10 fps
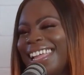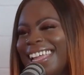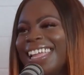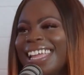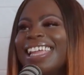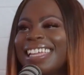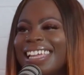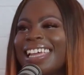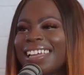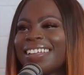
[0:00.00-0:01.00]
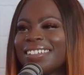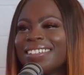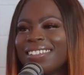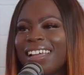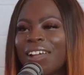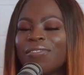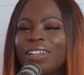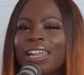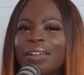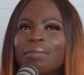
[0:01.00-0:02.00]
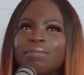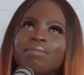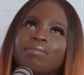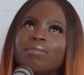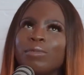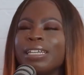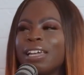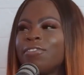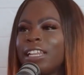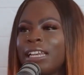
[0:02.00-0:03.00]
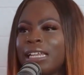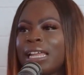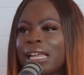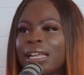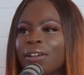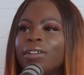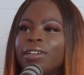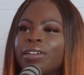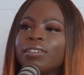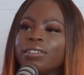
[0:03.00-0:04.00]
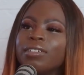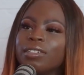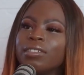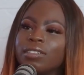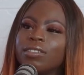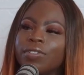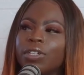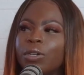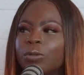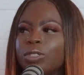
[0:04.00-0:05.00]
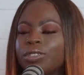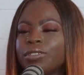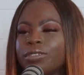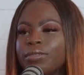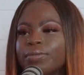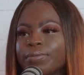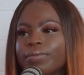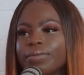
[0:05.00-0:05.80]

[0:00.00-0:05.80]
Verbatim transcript: Yes. Yeah, I, I feel like, like we definitely need that down here. Absolutely yeah. for the culture. Mm-hmm.